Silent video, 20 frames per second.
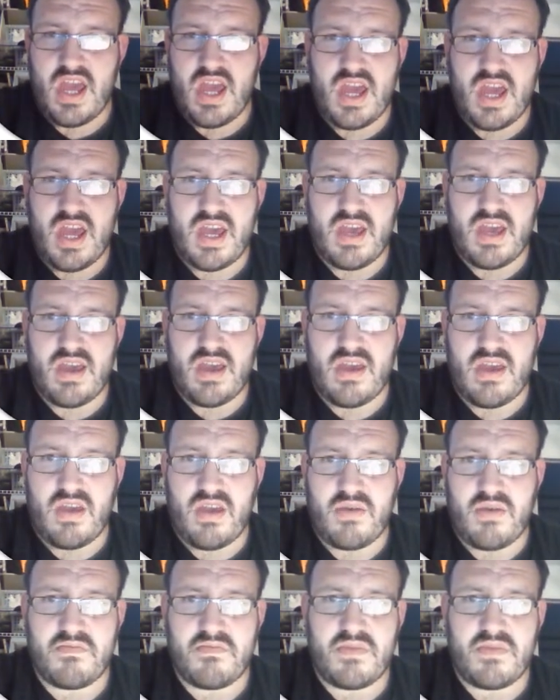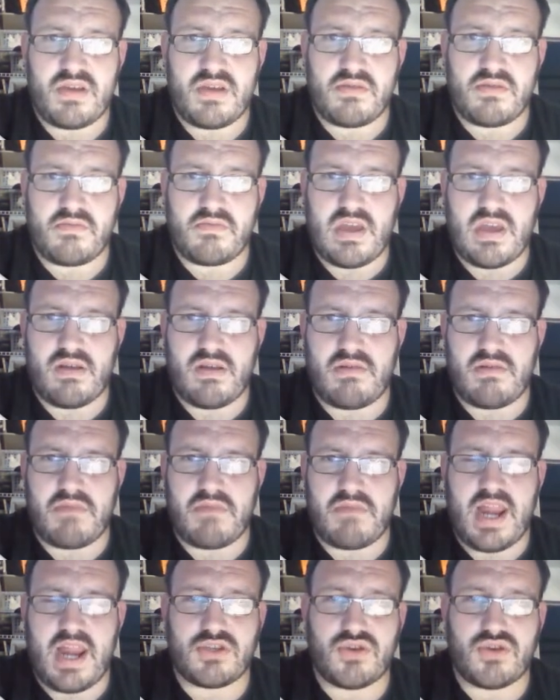Um,
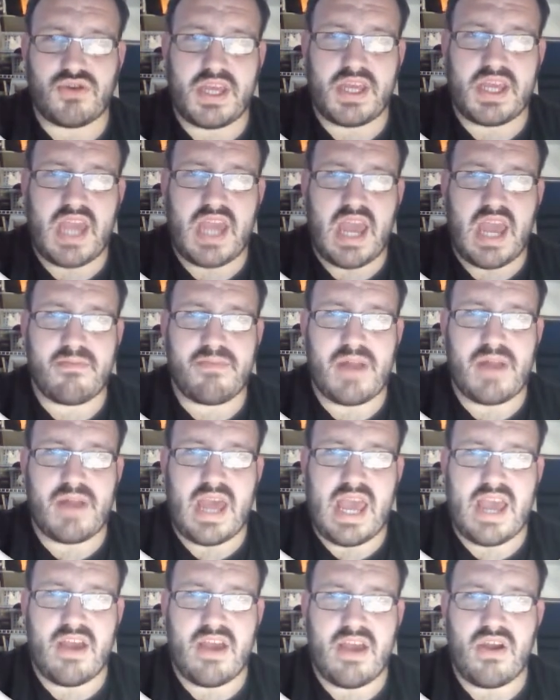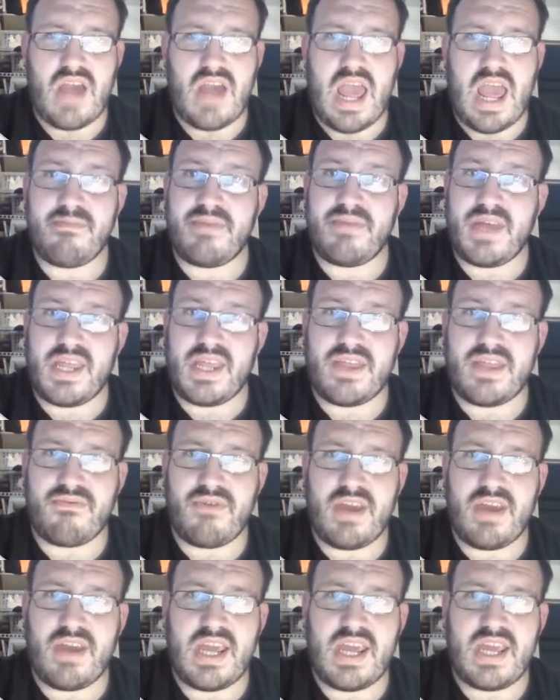electronic game player,
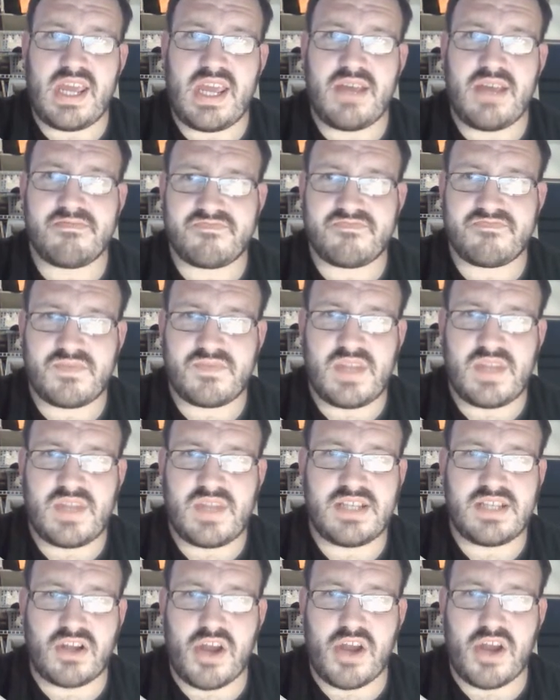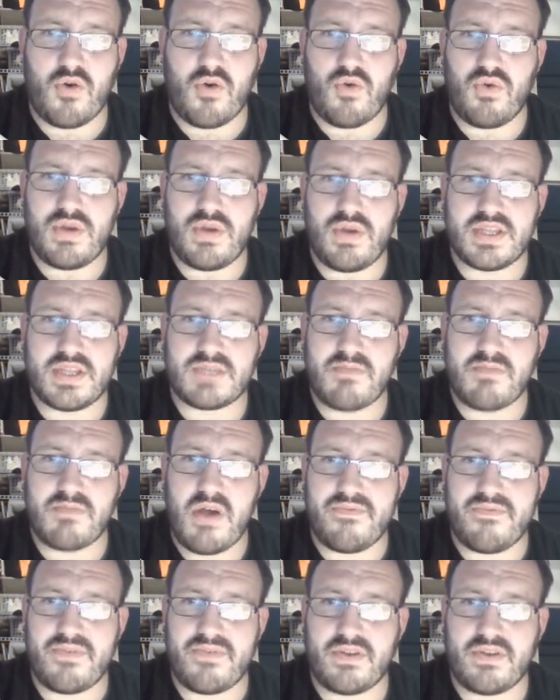MP3. These are kind of all in
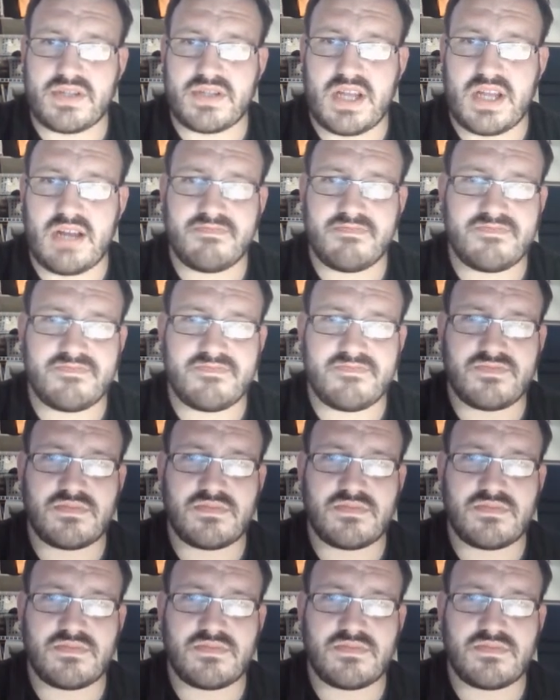smartphones now.